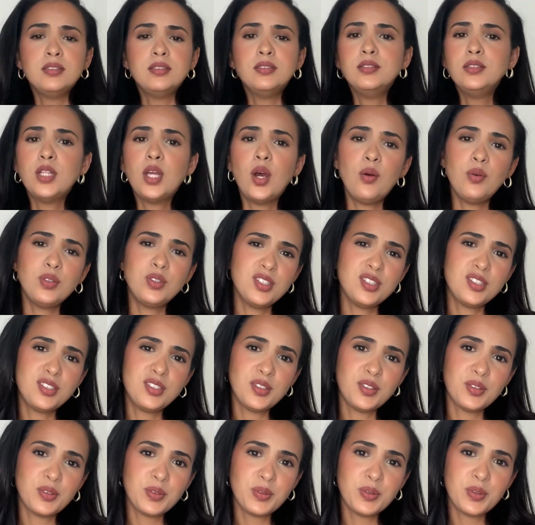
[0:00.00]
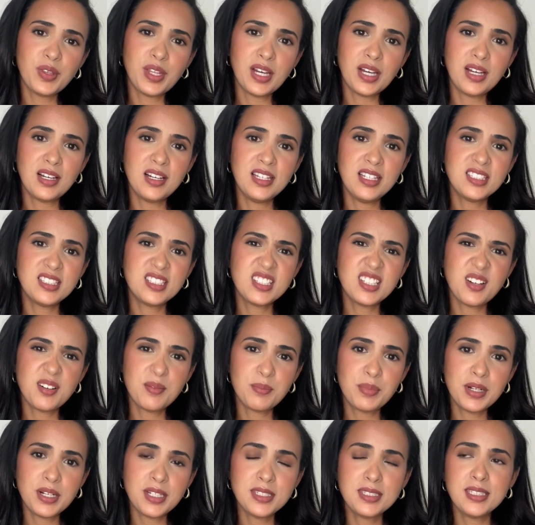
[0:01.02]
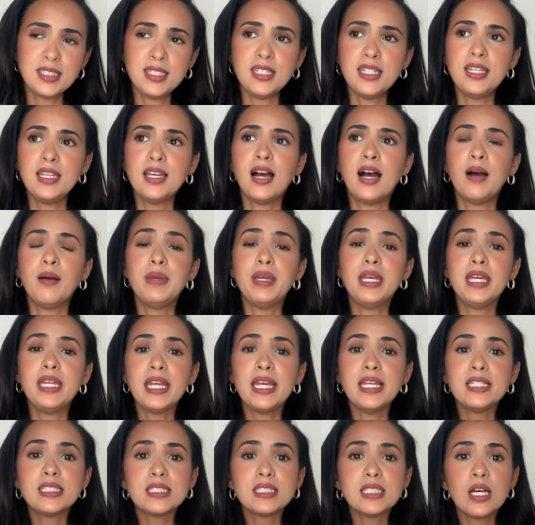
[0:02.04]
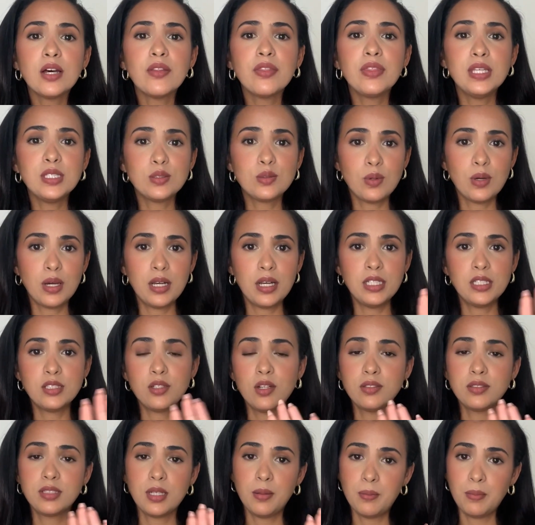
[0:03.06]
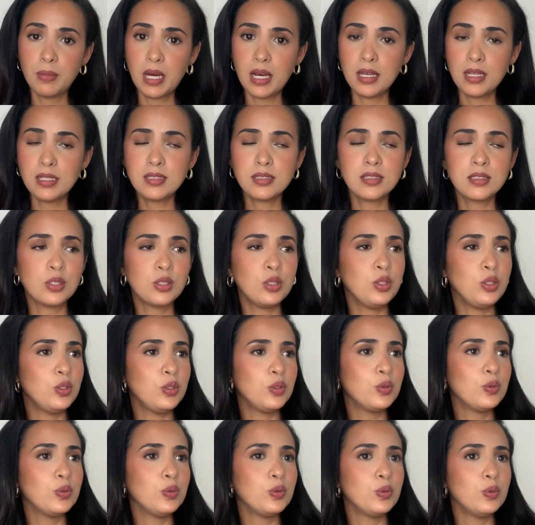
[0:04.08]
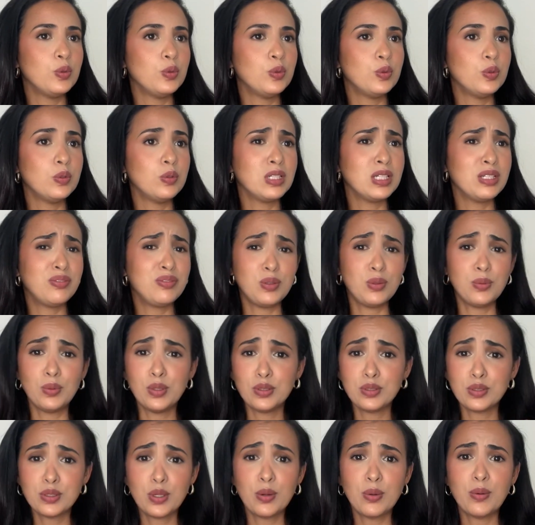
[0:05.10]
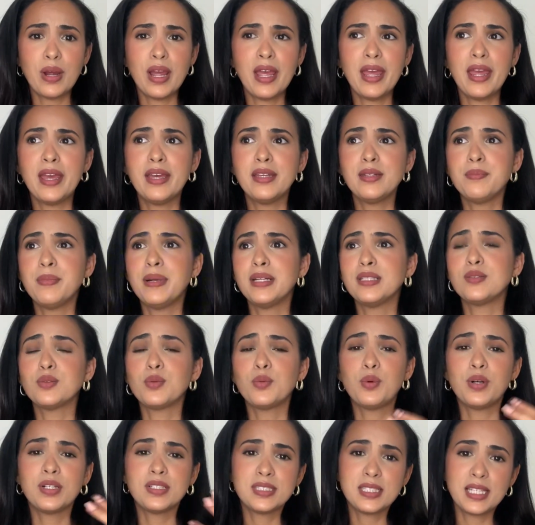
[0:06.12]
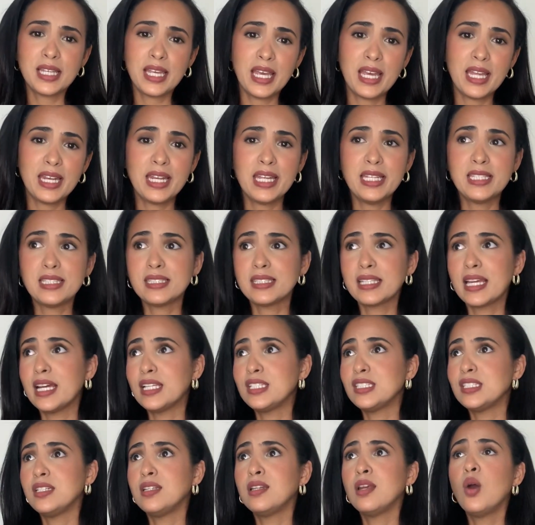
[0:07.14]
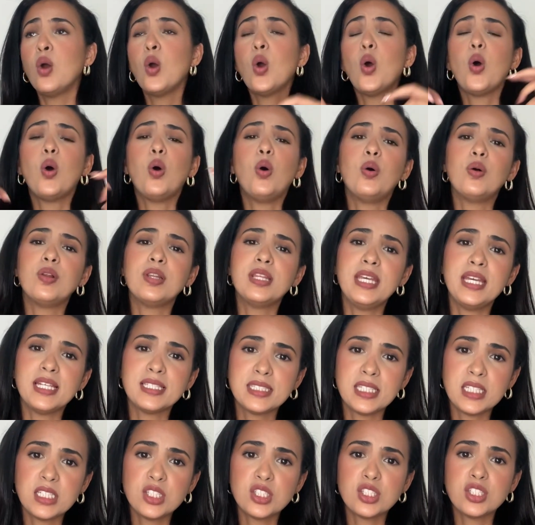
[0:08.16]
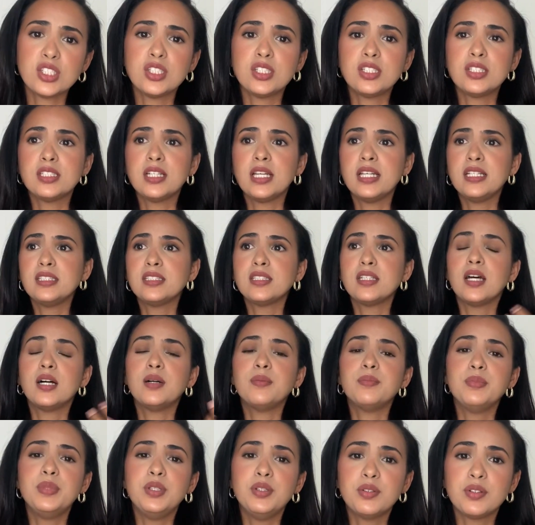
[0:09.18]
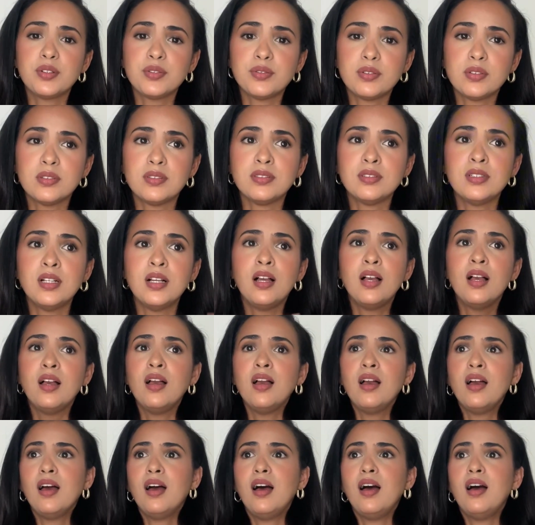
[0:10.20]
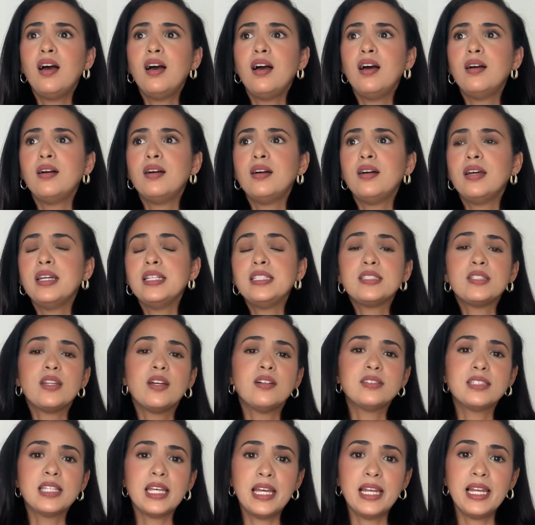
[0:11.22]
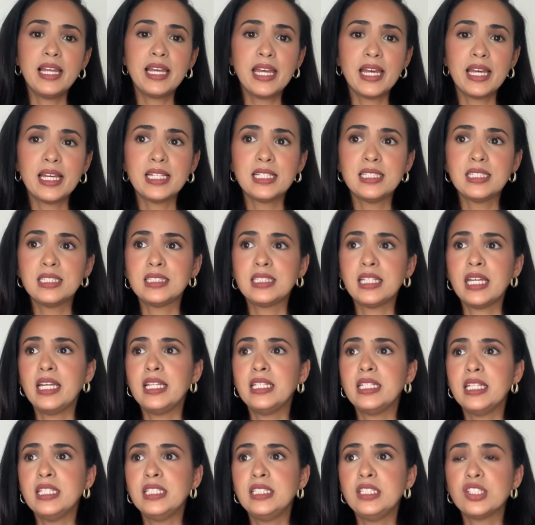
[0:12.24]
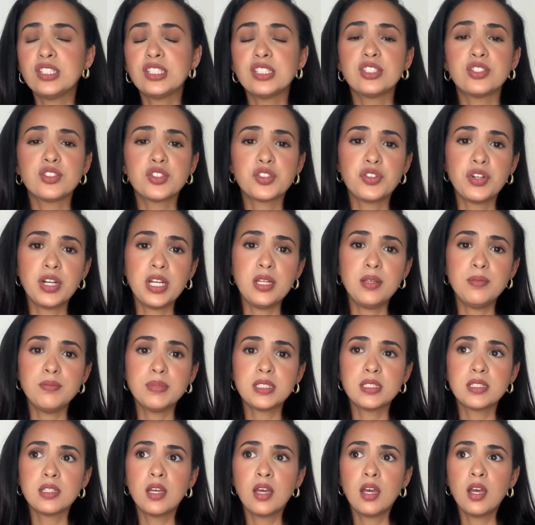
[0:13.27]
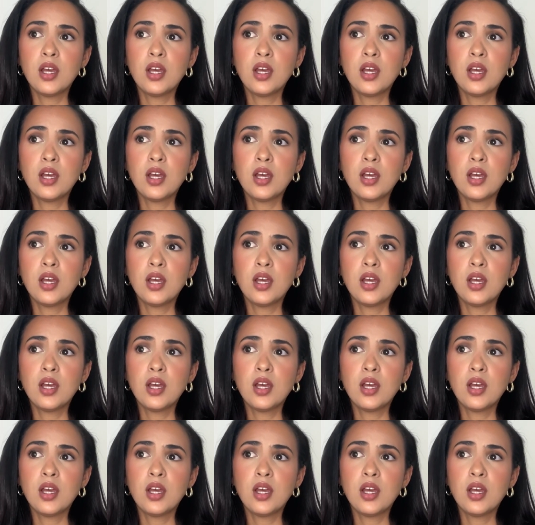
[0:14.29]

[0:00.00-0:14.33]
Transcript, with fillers: no, just don't do that. It's not pretty. I mean, it's not, this one, it's not a must. You, if you want, go ahead, but once again, it's catching all the attention. It's not beautiful, it's not elegant, and it just screams,